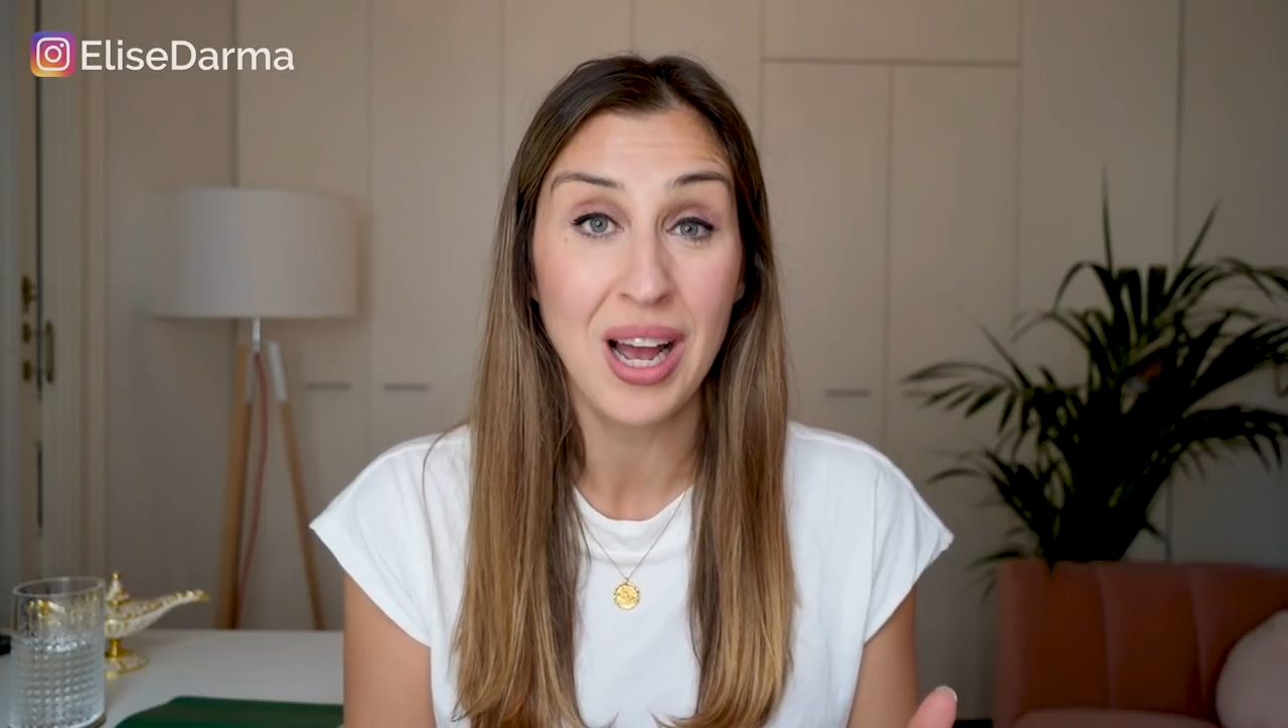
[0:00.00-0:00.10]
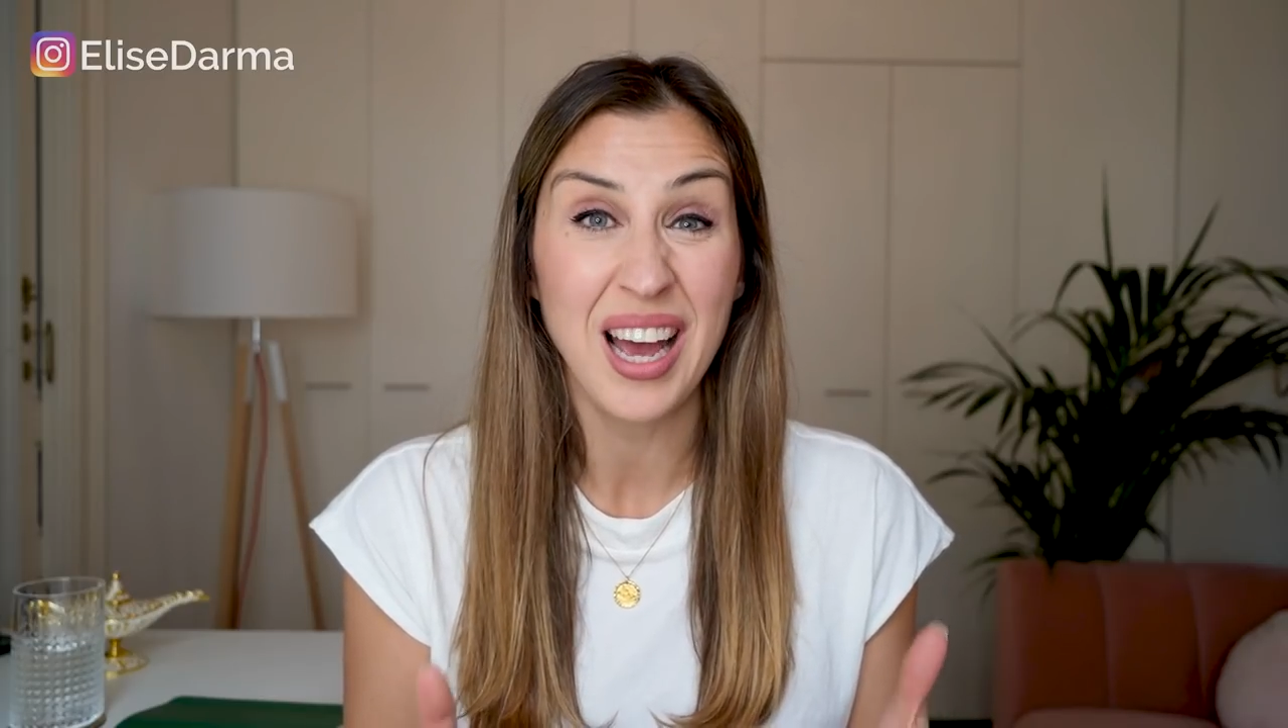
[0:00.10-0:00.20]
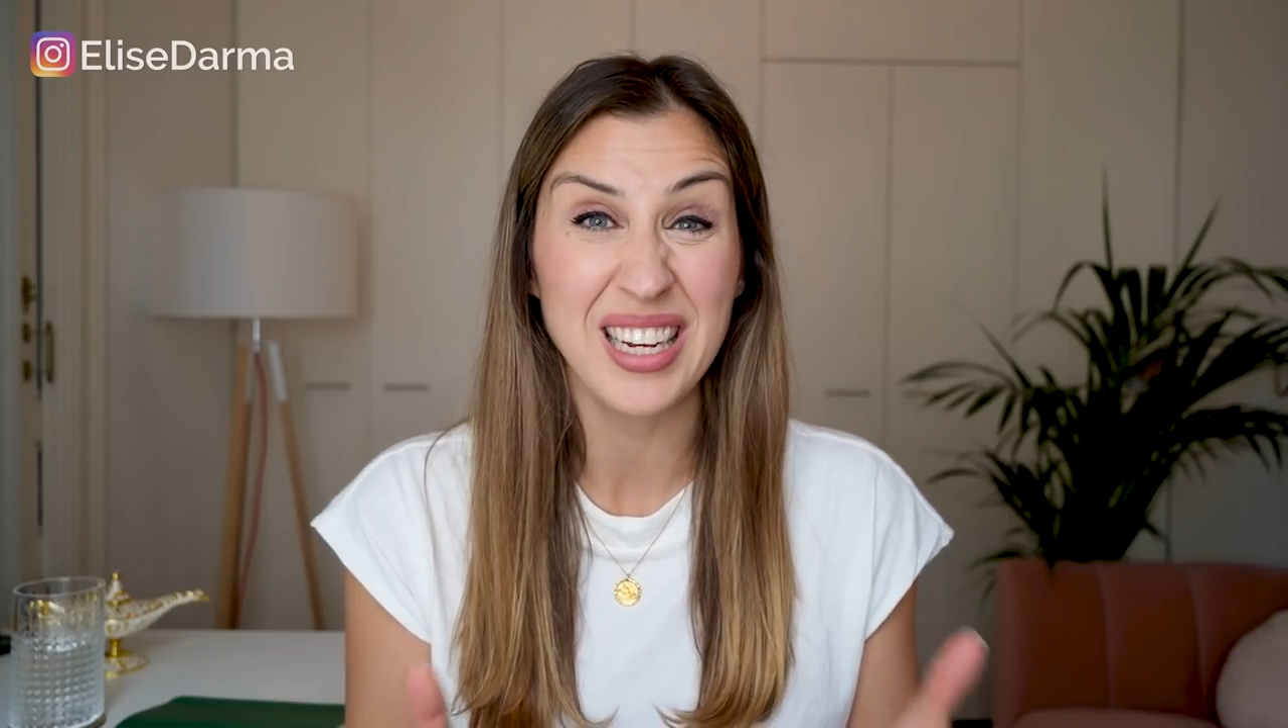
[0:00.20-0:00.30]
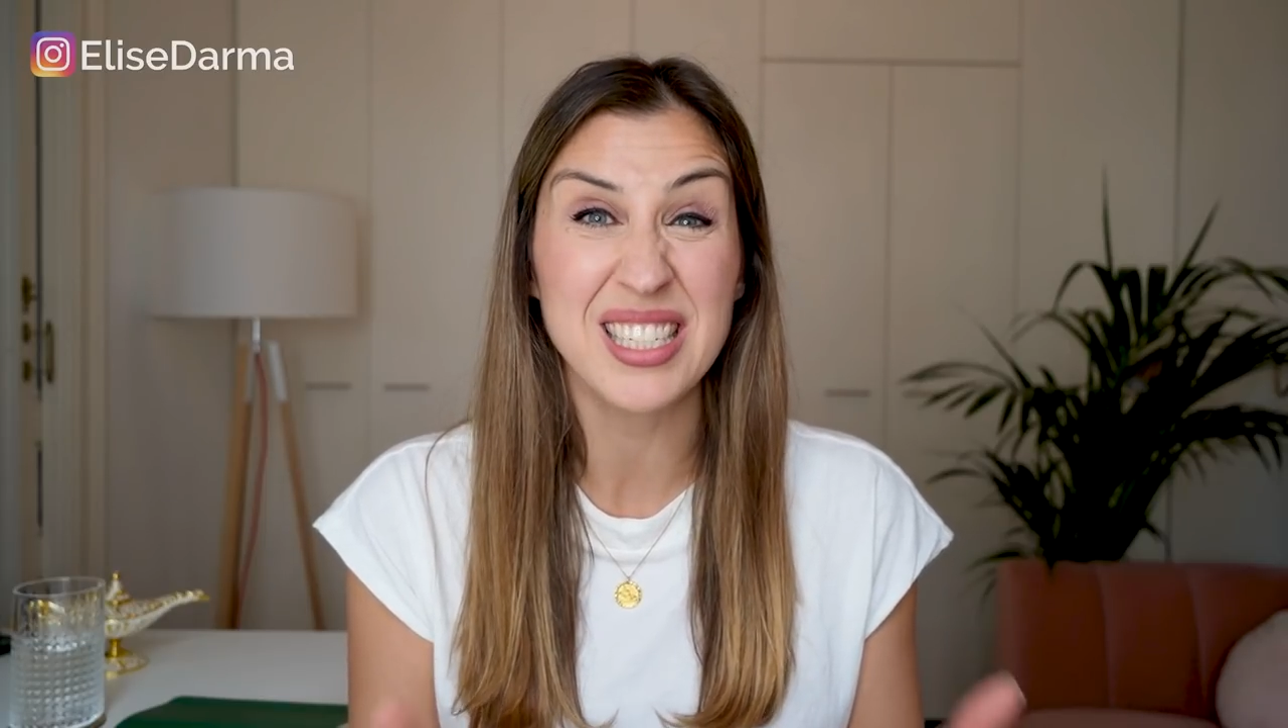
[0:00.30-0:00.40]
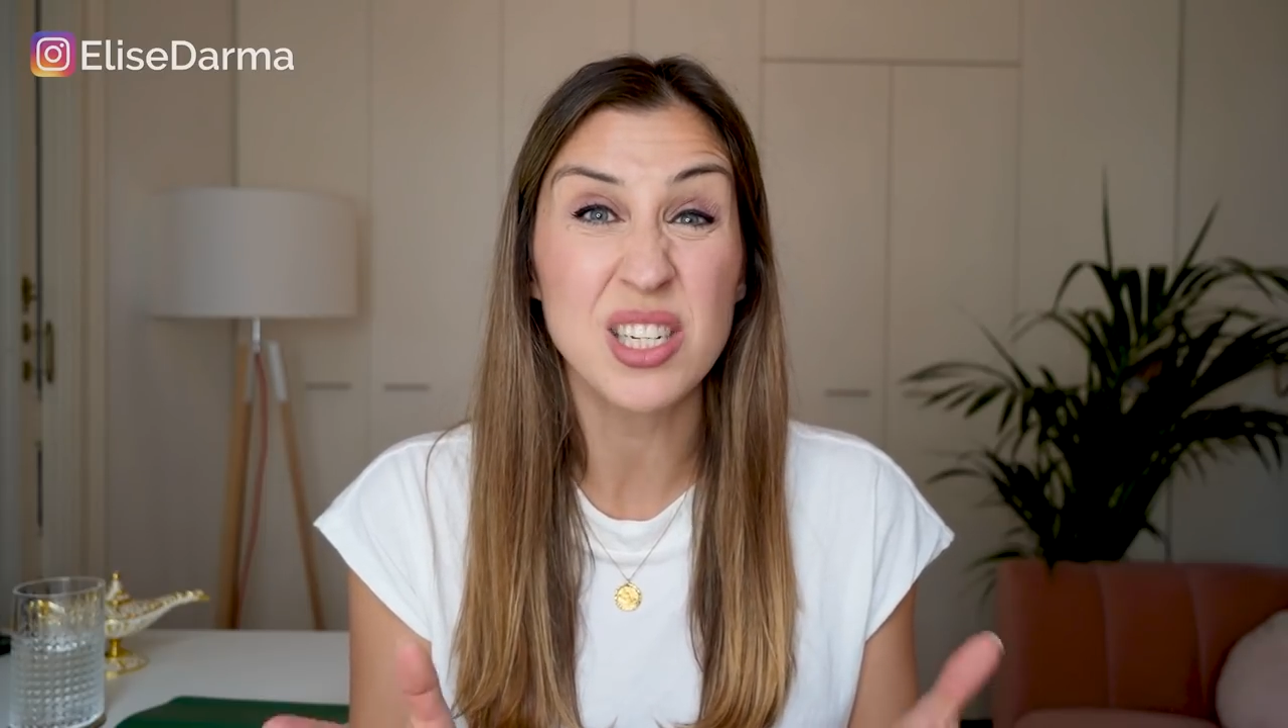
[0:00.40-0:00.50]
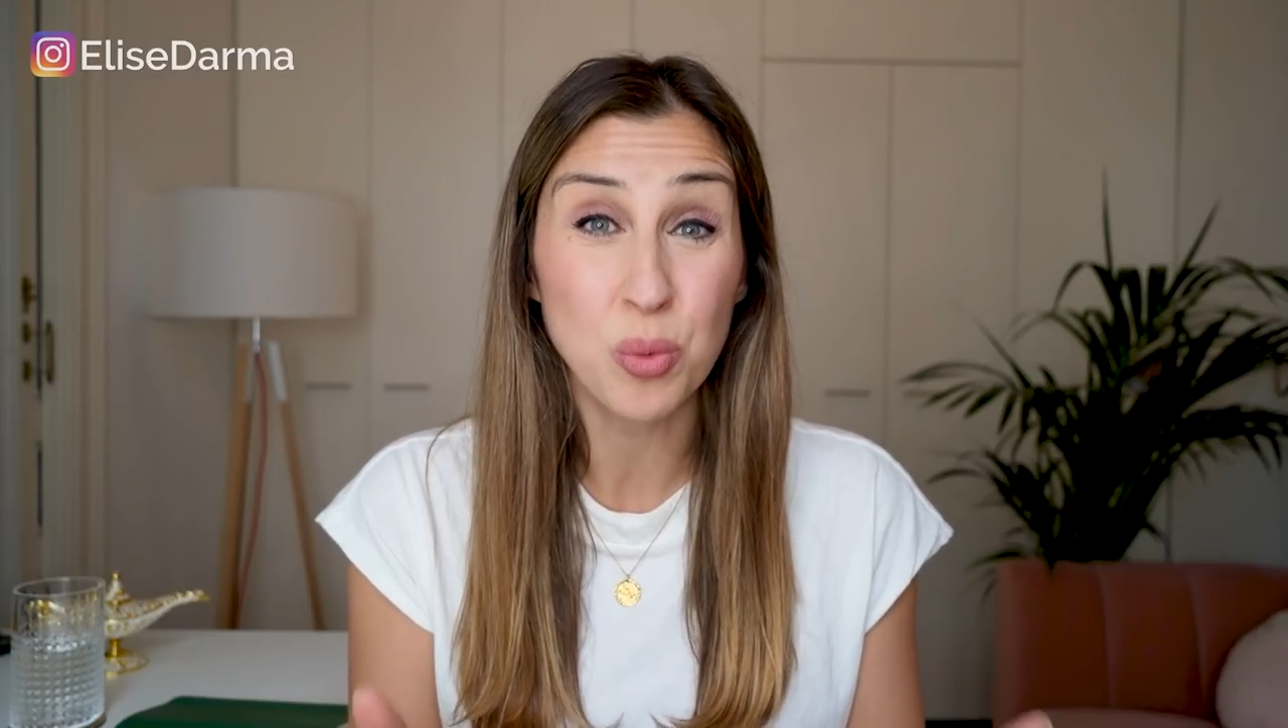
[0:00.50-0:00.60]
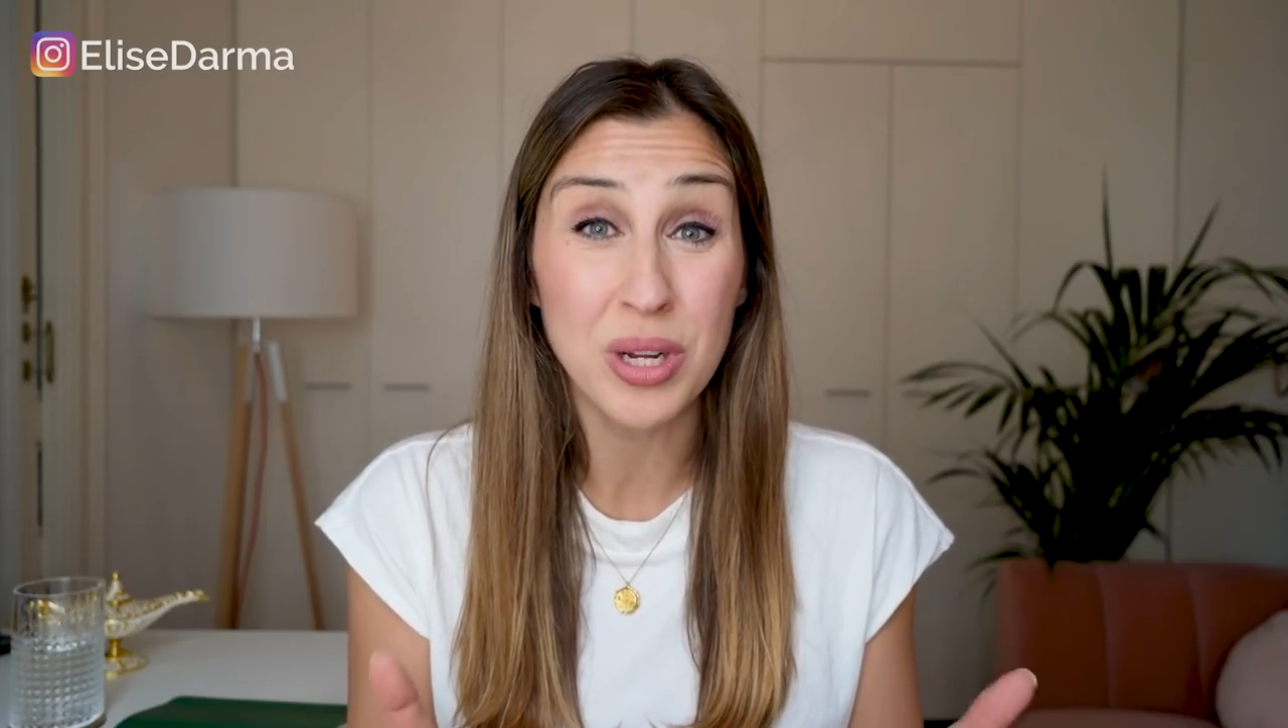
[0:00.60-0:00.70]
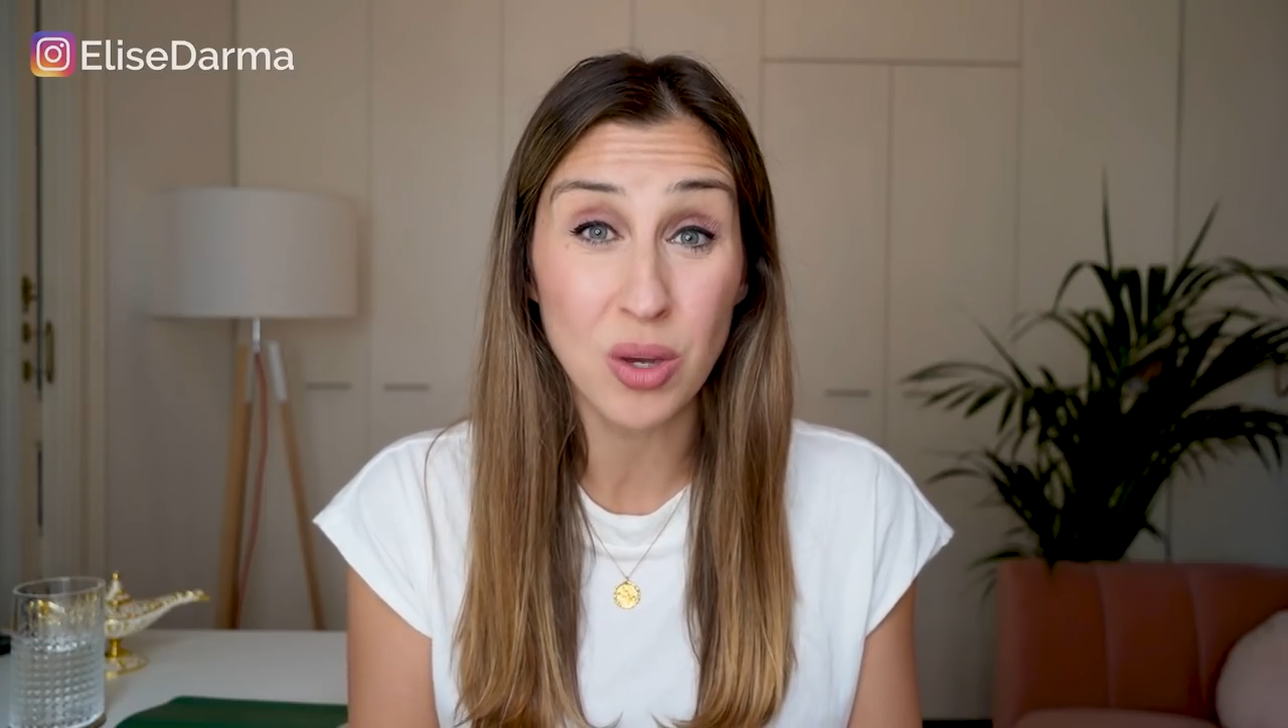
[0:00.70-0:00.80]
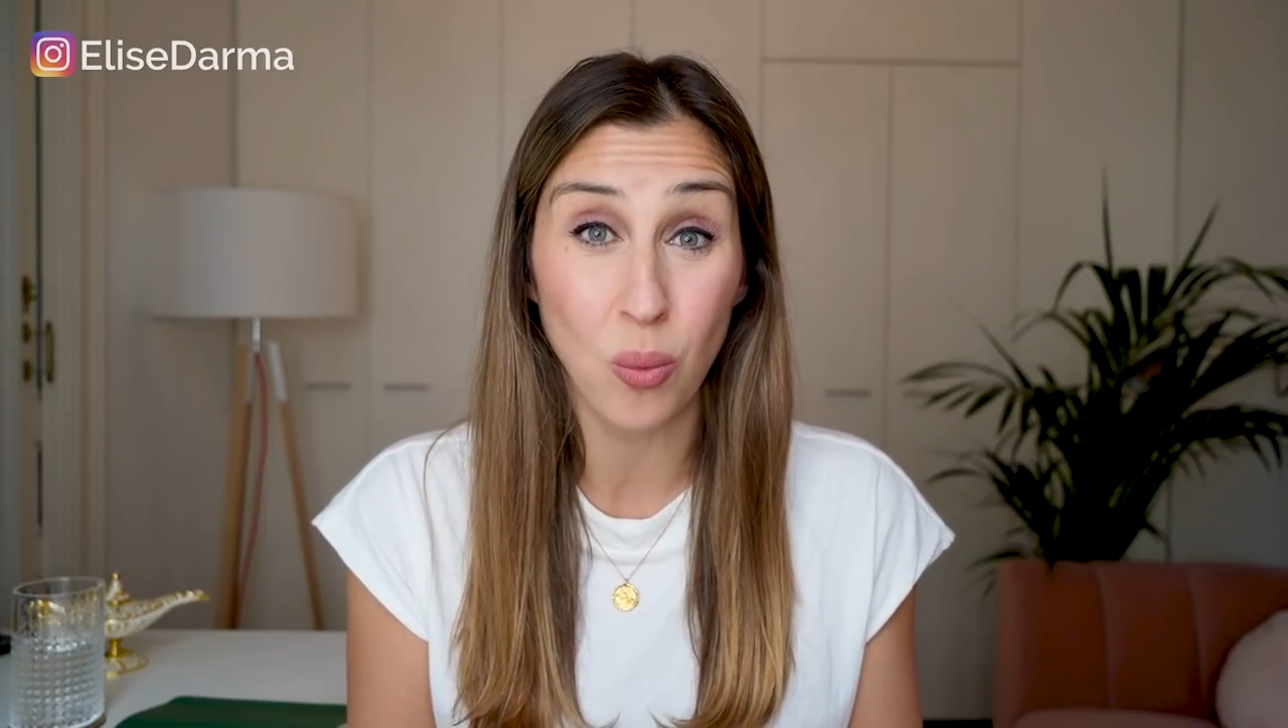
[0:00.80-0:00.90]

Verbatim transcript: and it did really